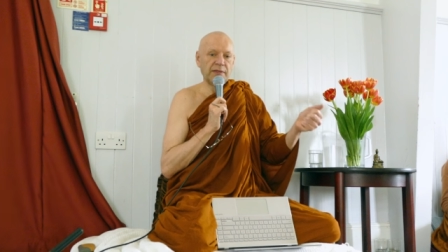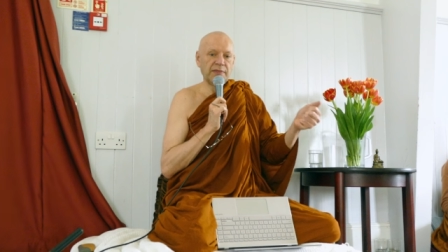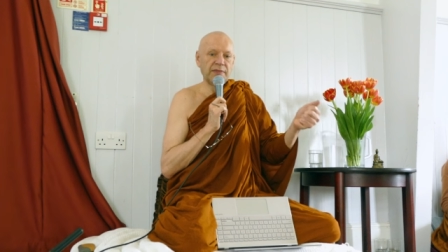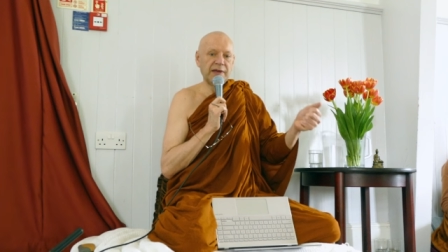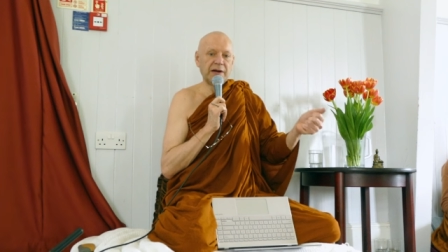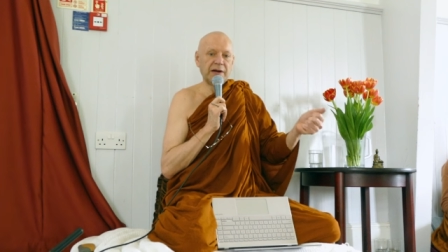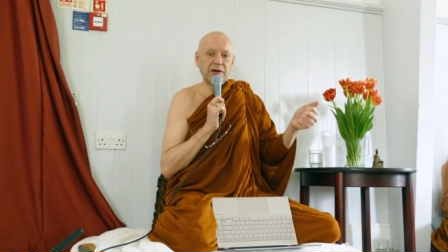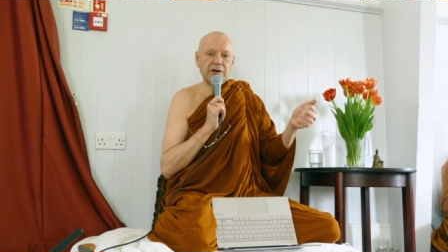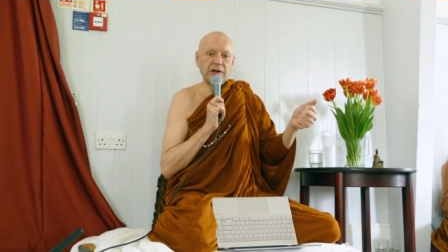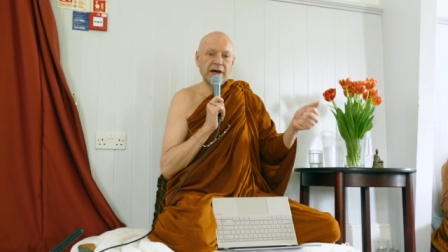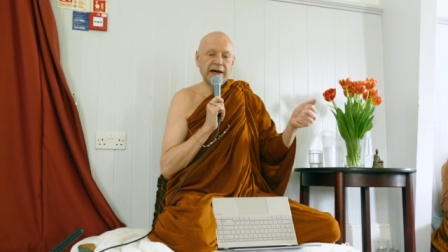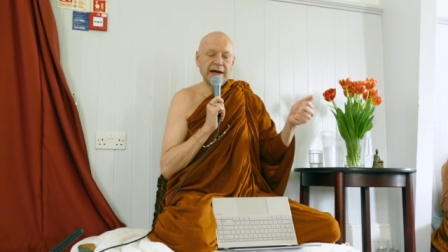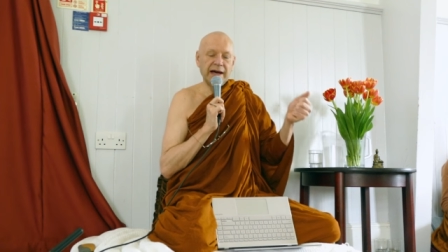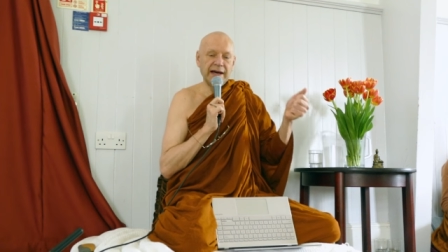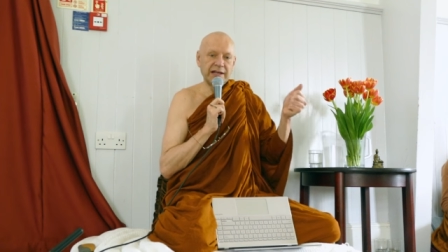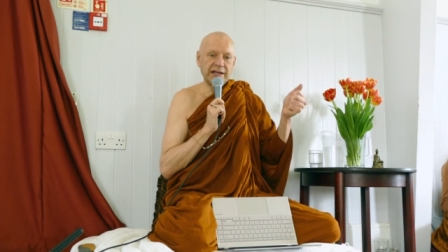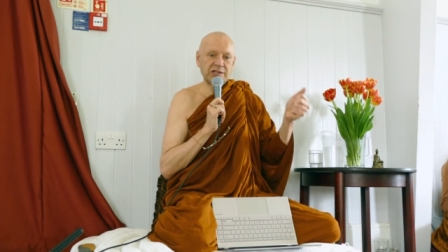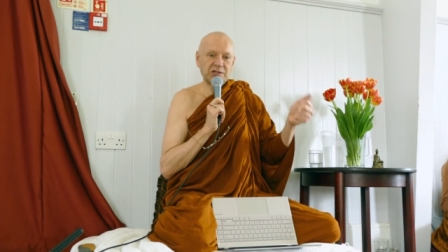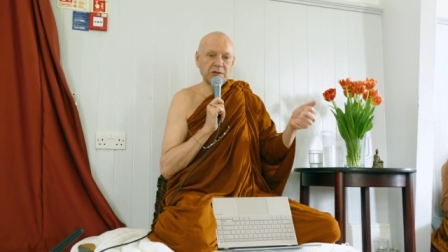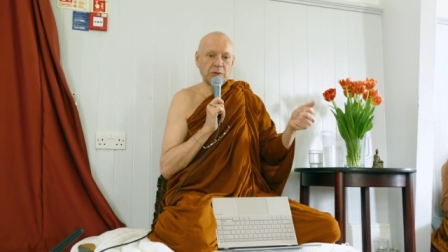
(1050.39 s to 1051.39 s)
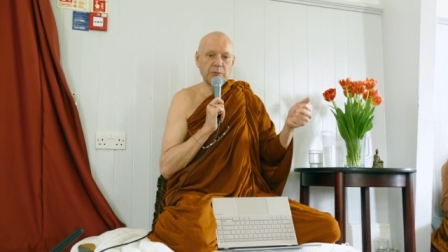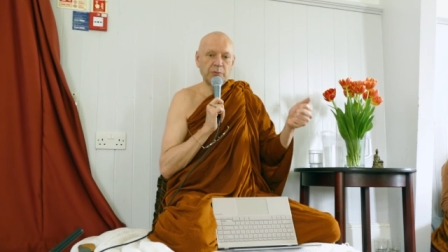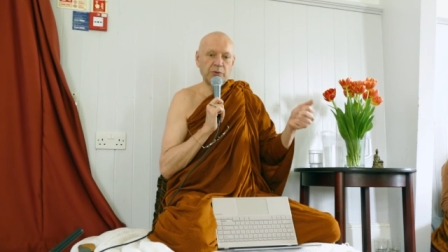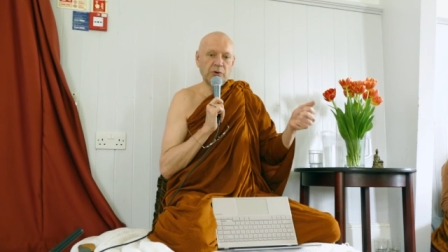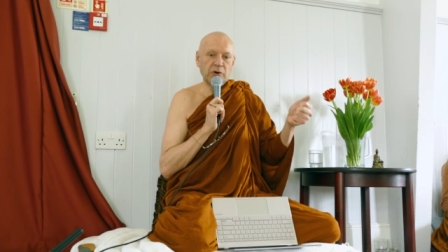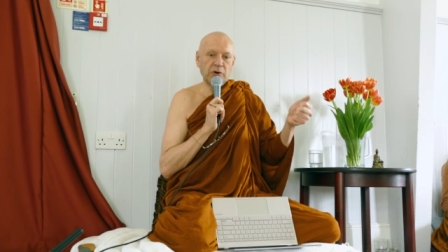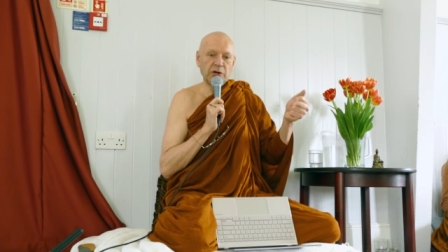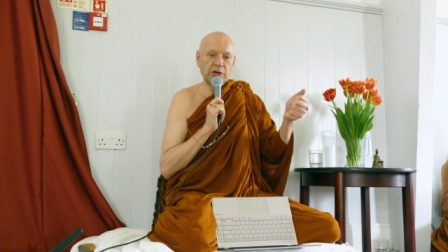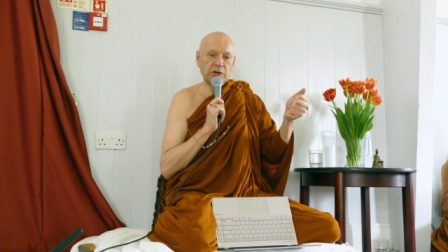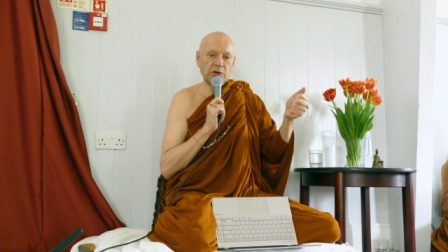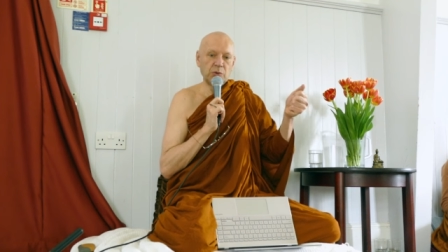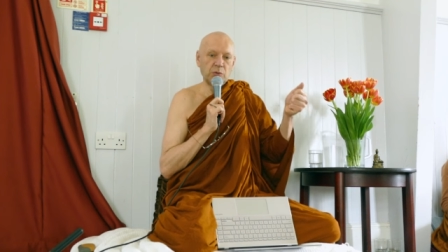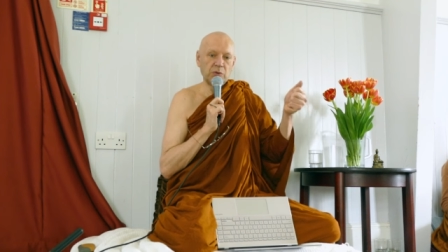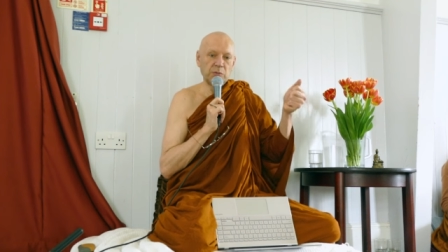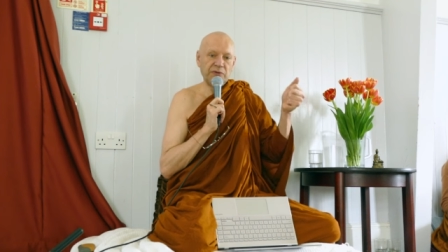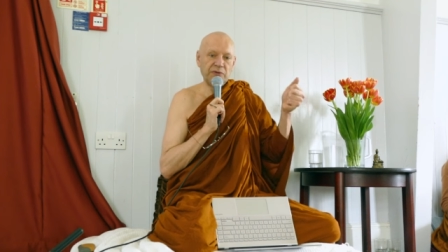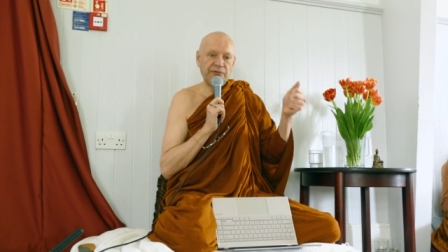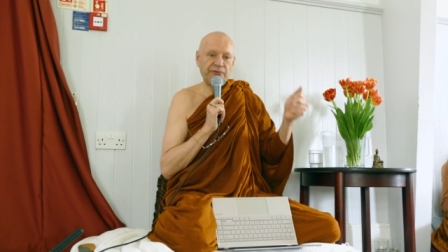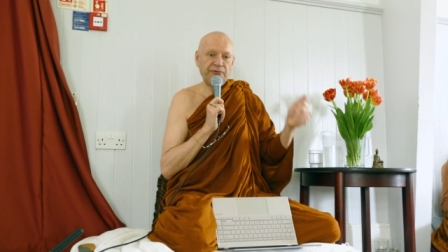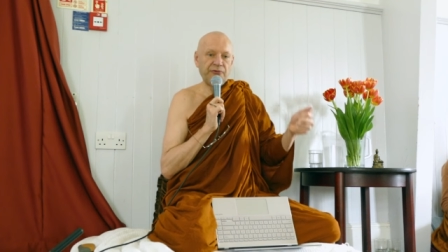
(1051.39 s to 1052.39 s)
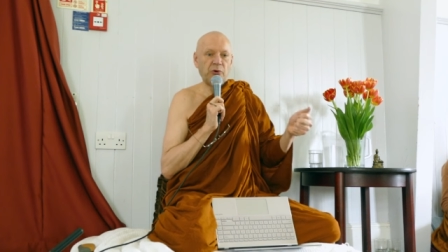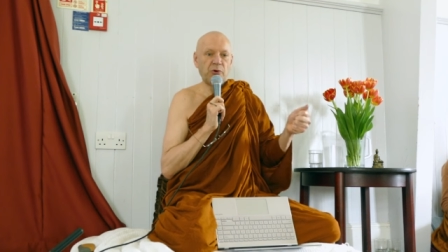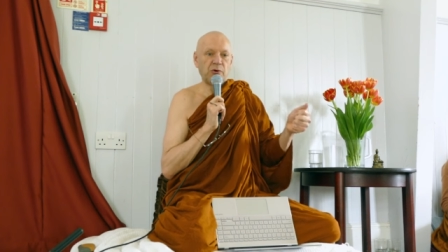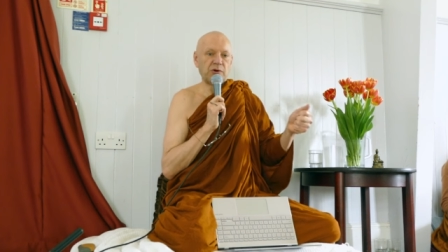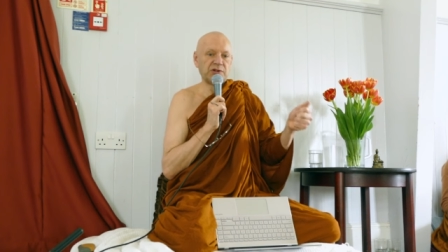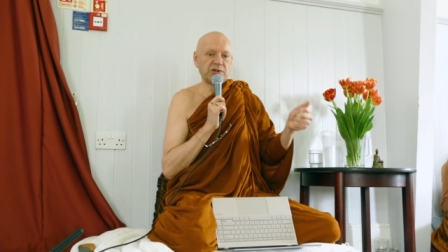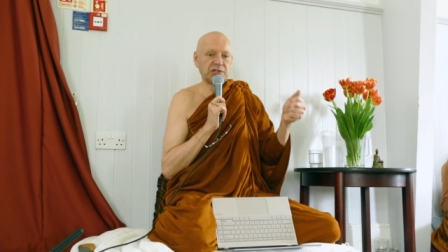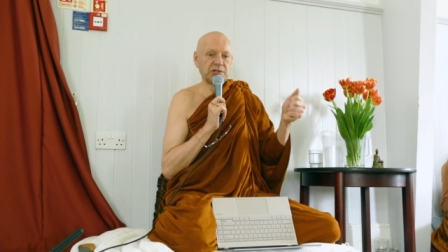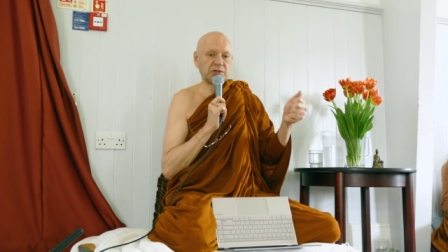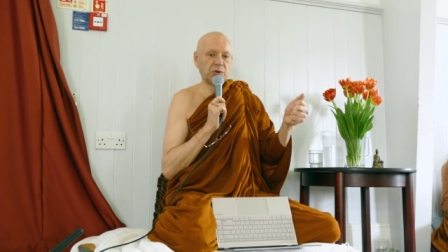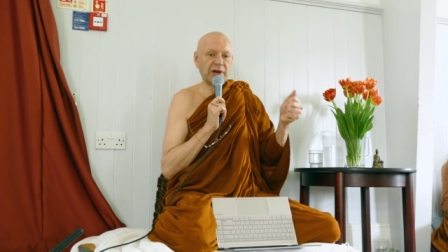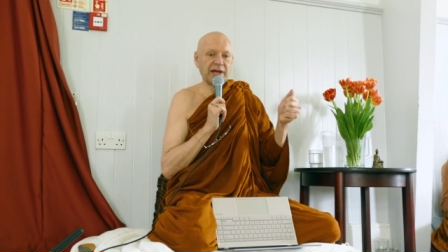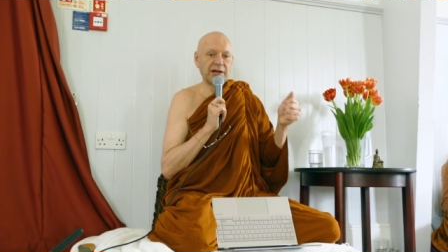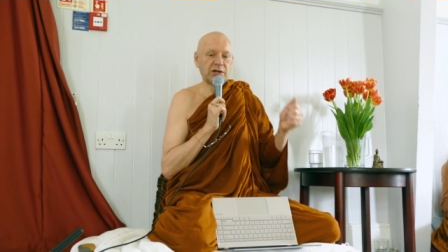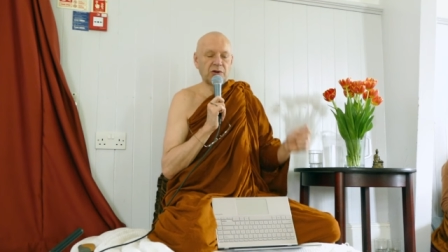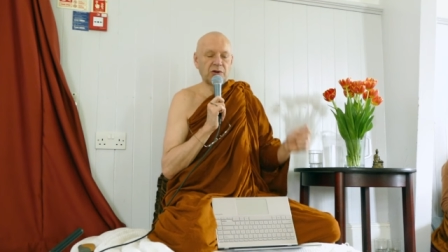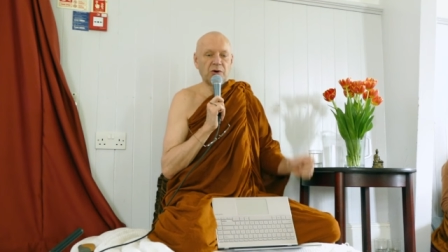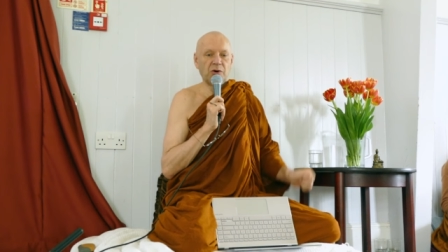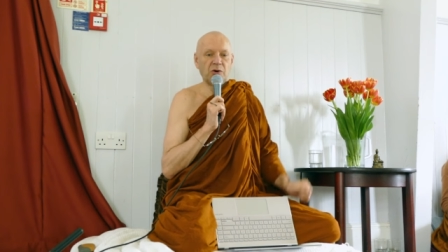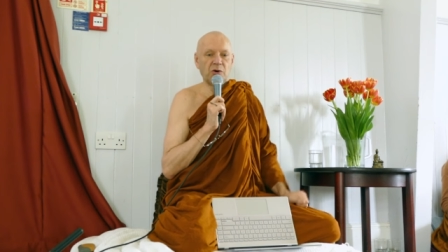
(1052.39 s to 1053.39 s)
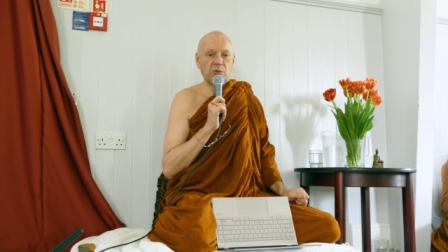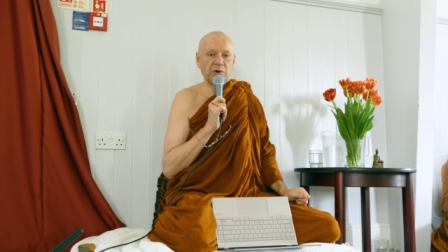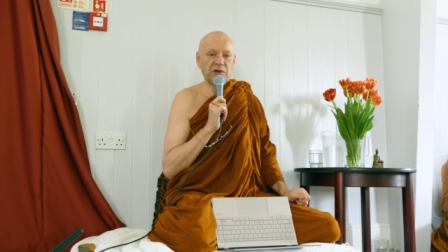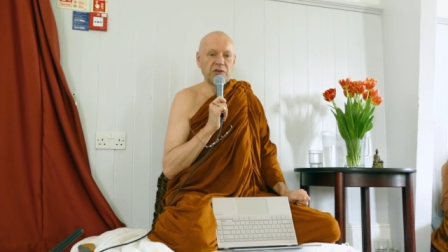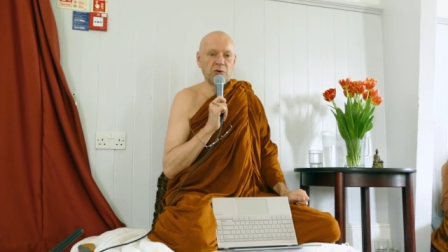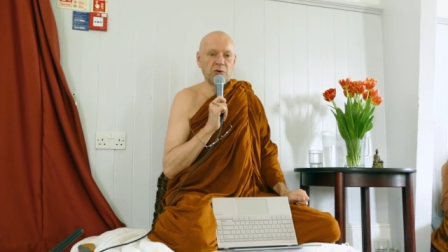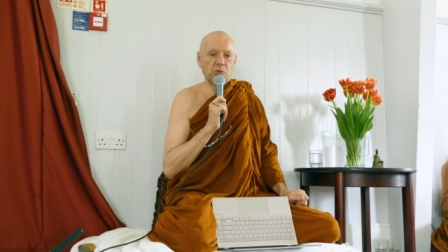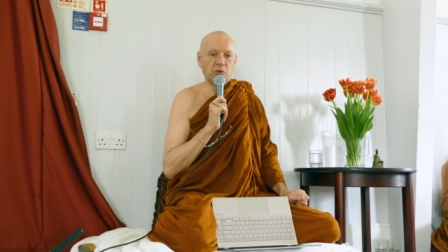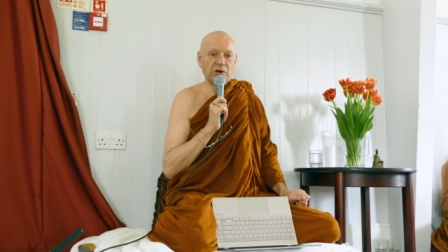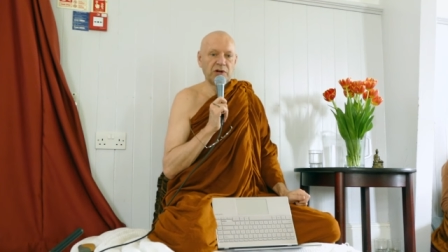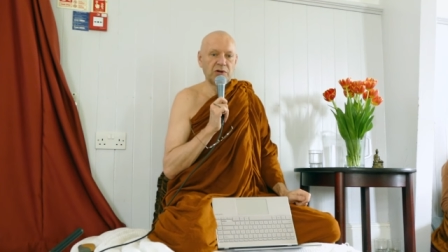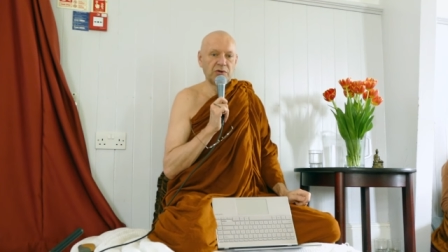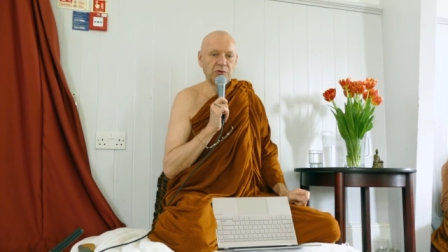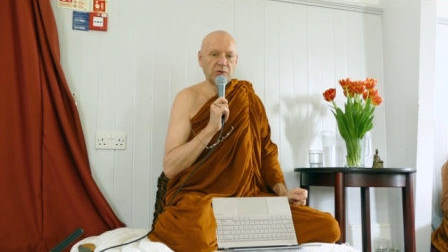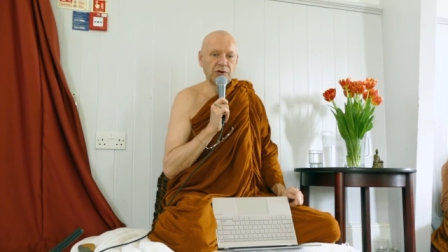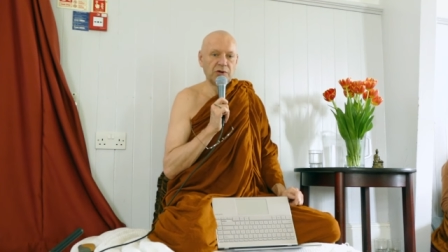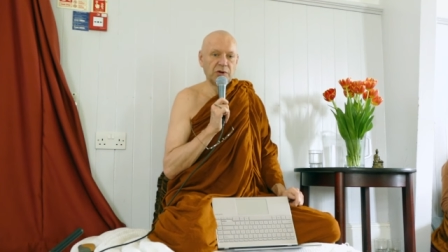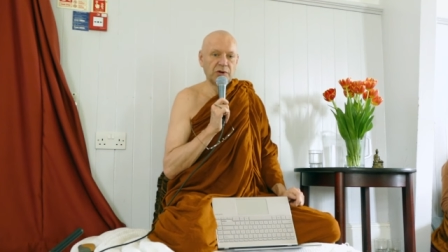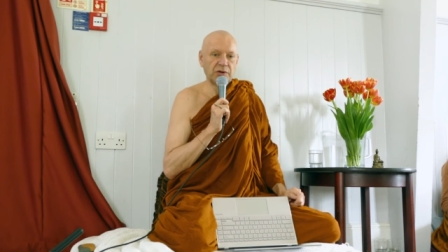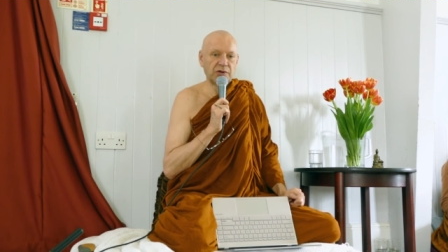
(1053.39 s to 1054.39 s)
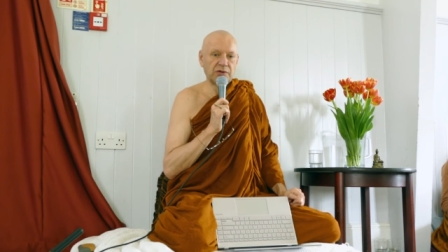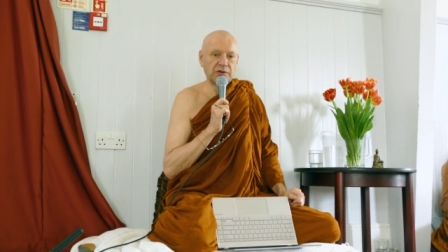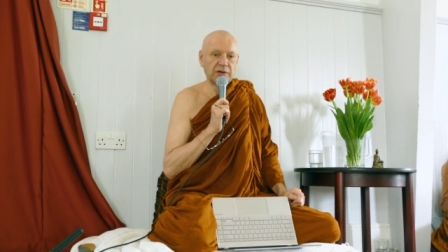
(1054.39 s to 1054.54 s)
then at some point you will be forced to let go whether you want to or not.